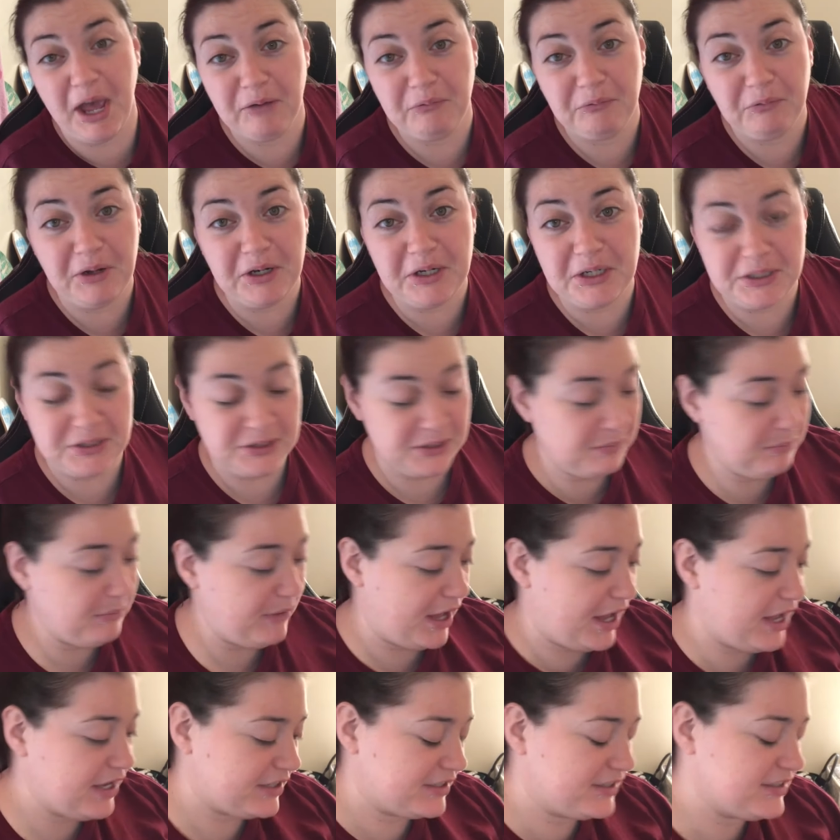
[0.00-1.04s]
I wanted the
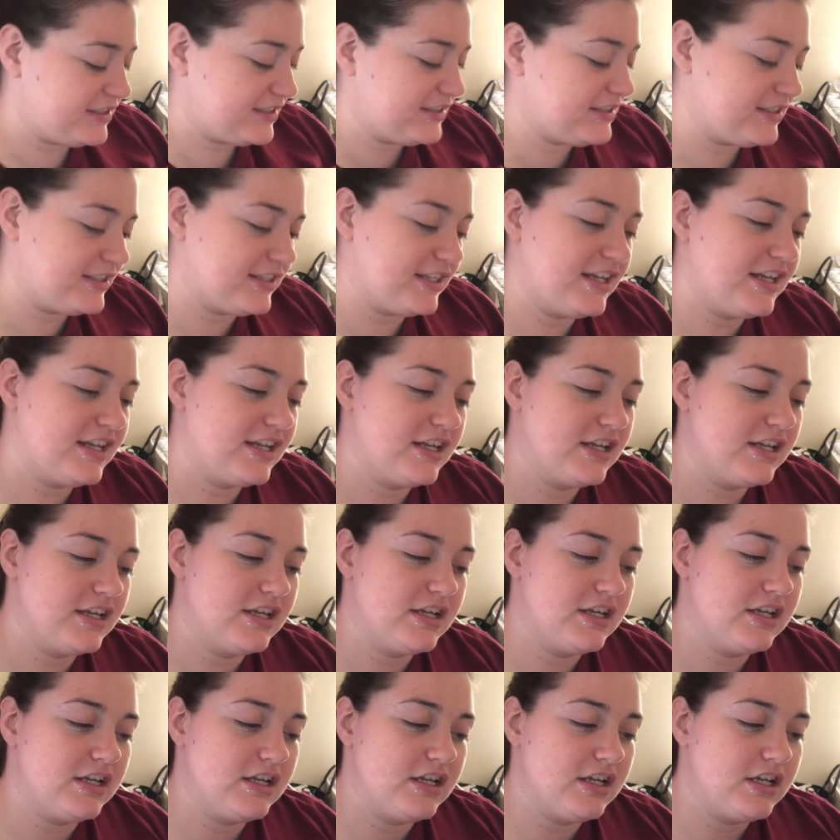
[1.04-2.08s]
box.
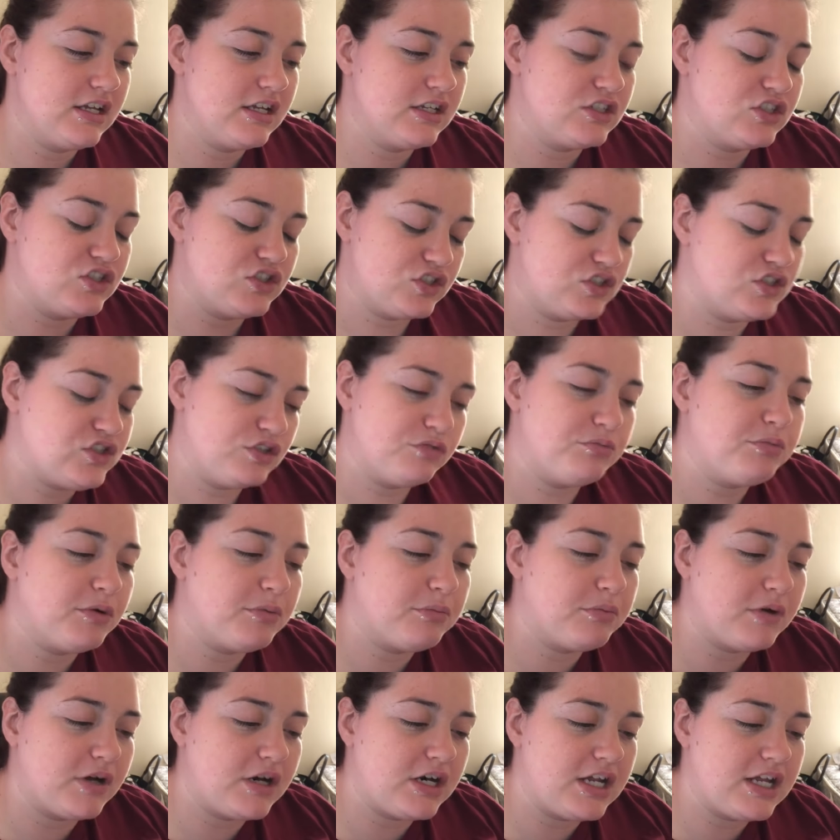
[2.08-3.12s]
Super
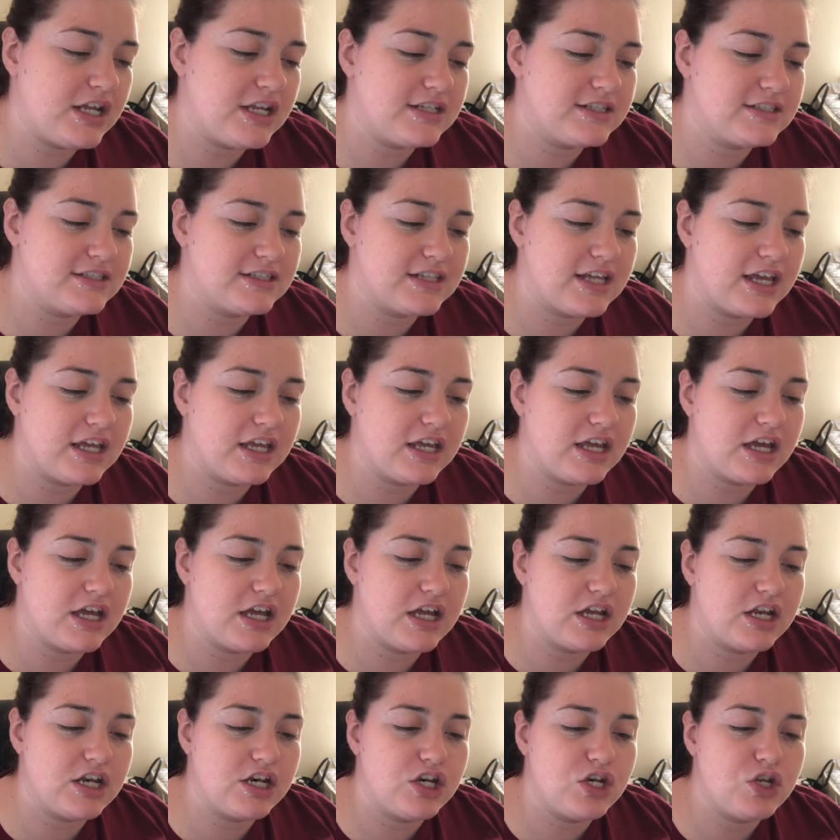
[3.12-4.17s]
pretty. It's like
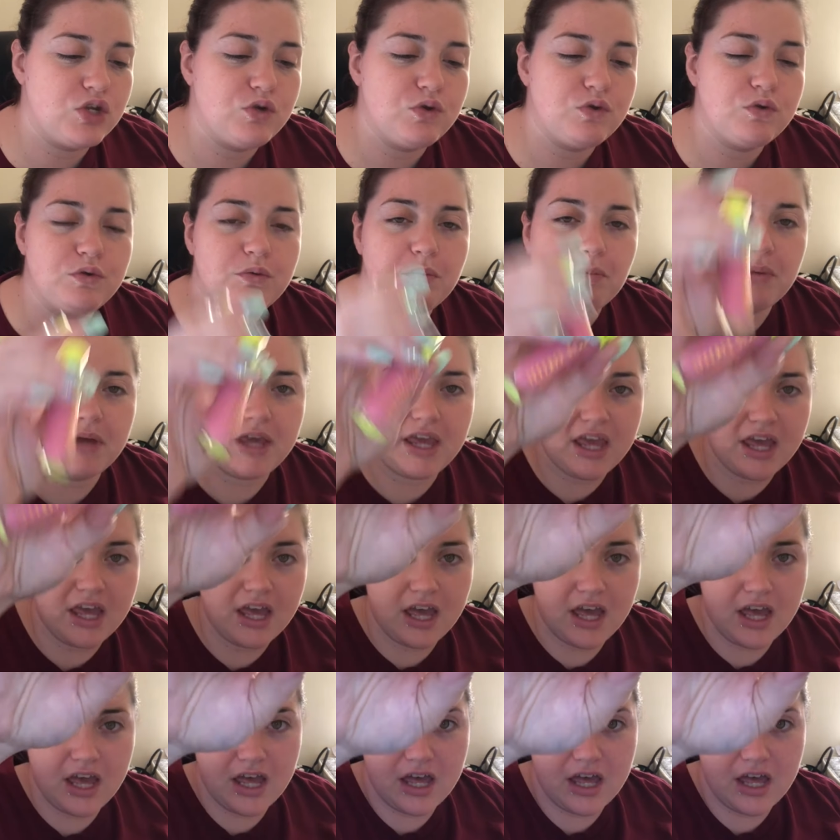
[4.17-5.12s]
a nude pink